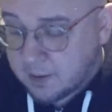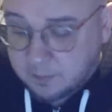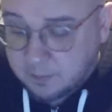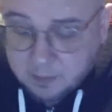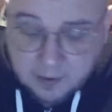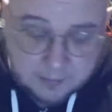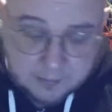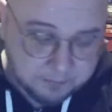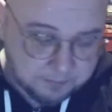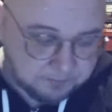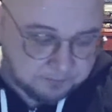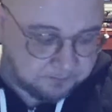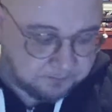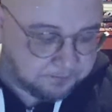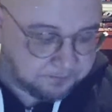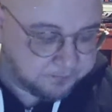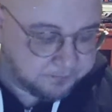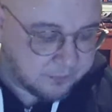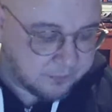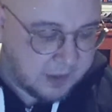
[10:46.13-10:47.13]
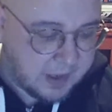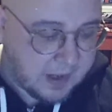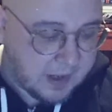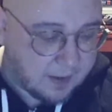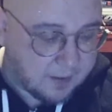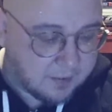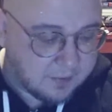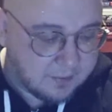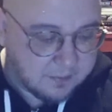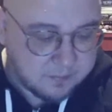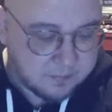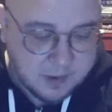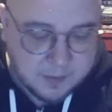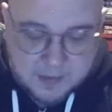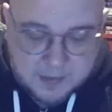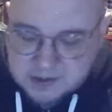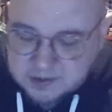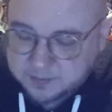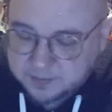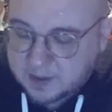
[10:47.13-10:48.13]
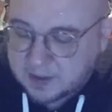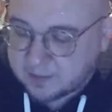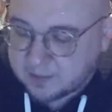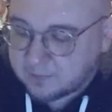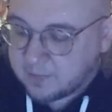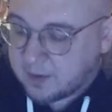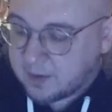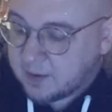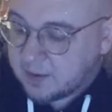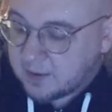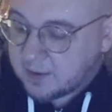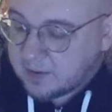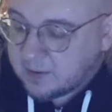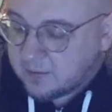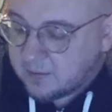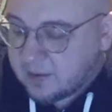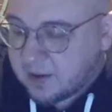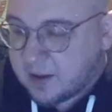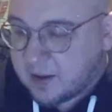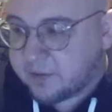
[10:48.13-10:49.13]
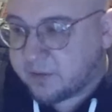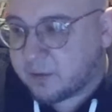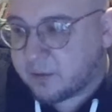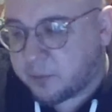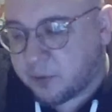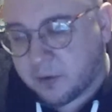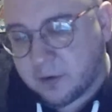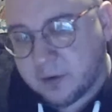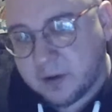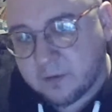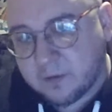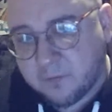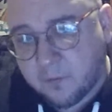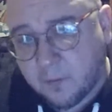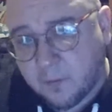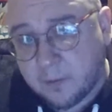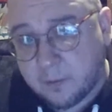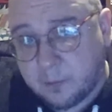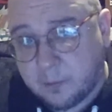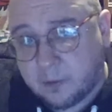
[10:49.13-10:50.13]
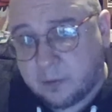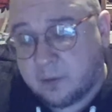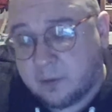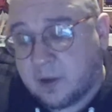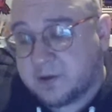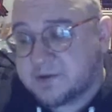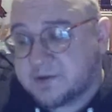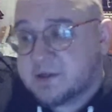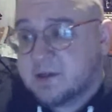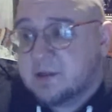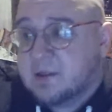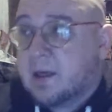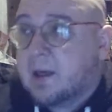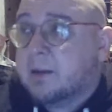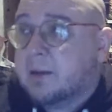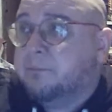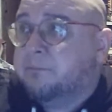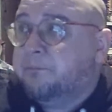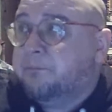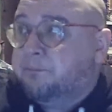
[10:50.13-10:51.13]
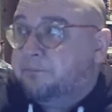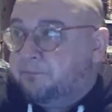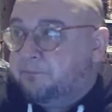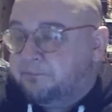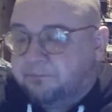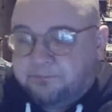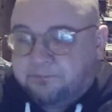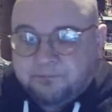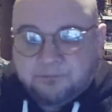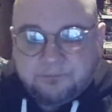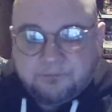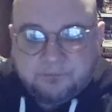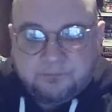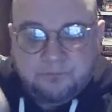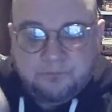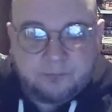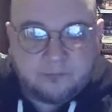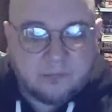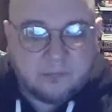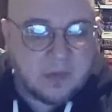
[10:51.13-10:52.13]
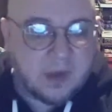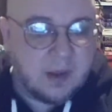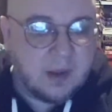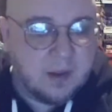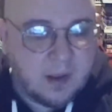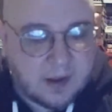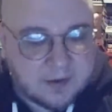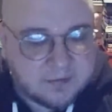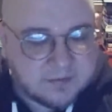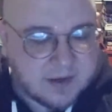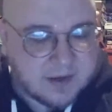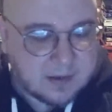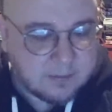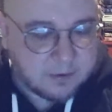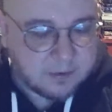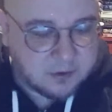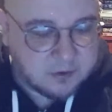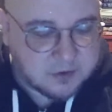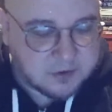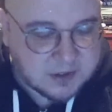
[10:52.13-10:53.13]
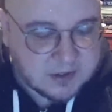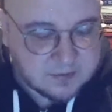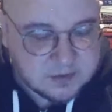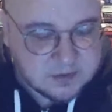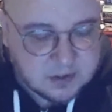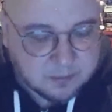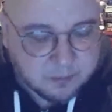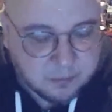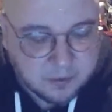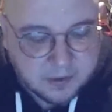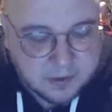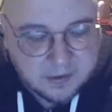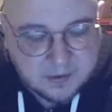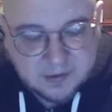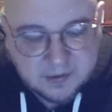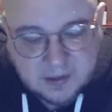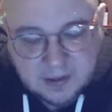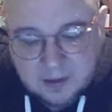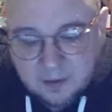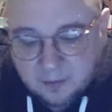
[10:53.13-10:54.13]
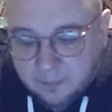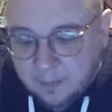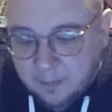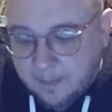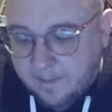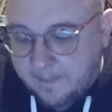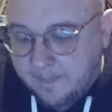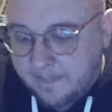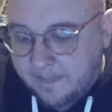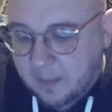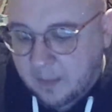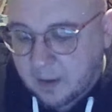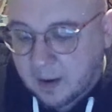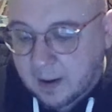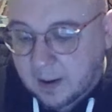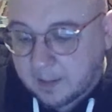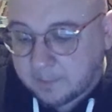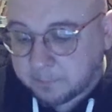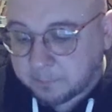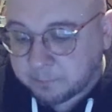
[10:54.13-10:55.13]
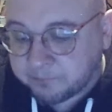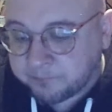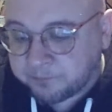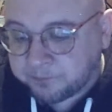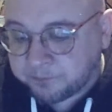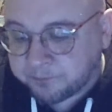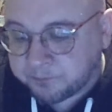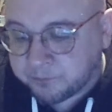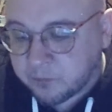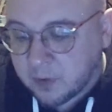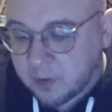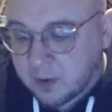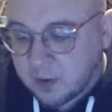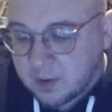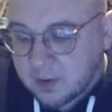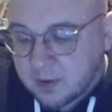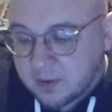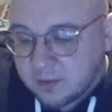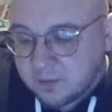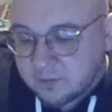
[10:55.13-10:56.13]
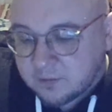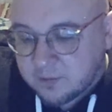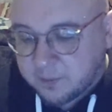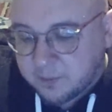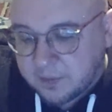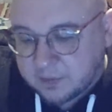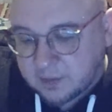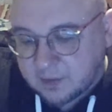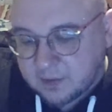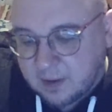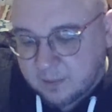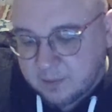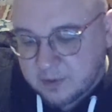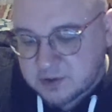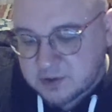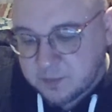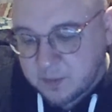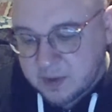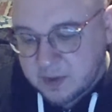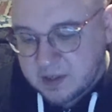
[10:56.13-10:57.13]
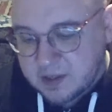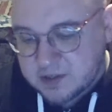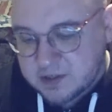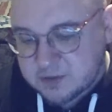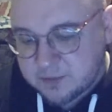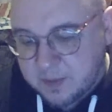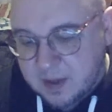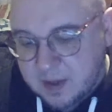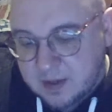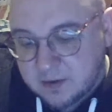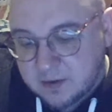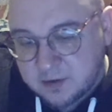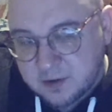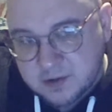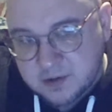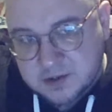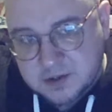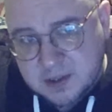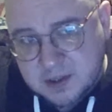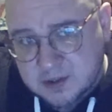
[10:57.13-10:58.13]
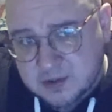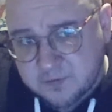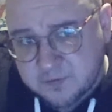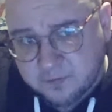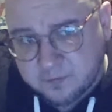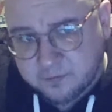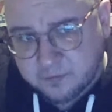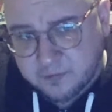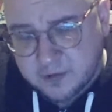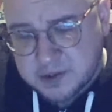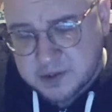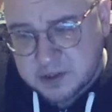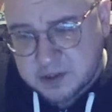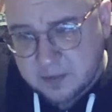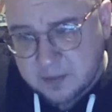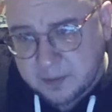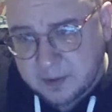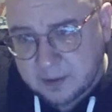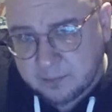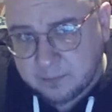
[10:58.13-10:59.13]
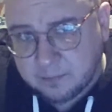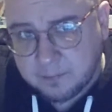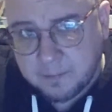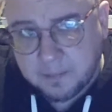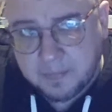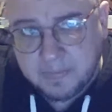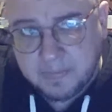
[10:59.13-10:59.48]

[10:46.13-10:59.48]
But yeah, your best bet. And they're pretty affordable. I'll say that. Tatamagouche gives you a pretty good deal. Depending on how much money you spend, you just get free shipping.